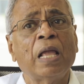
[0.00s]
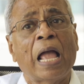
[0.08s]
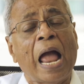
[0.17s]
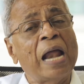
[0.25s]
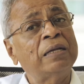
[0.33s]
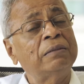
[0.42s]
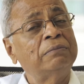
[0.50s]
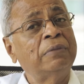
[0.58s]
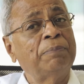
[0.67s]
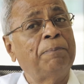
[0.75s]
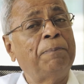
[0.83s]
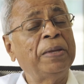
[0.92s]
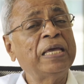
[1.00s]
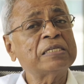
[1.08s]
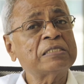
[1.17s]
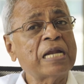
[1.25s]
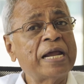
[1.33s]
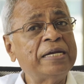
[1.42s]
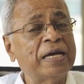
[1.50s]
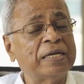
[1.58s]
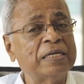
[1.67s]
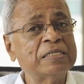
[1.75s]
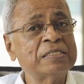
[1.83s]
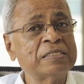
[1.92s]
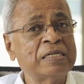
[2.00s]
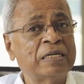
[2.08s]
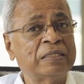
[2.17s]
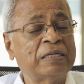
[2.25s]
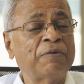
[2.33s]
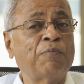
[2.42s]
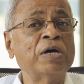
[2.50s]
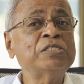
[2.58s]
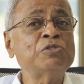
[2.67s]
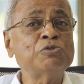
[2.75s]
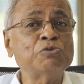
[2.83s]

And the biggest idea is that once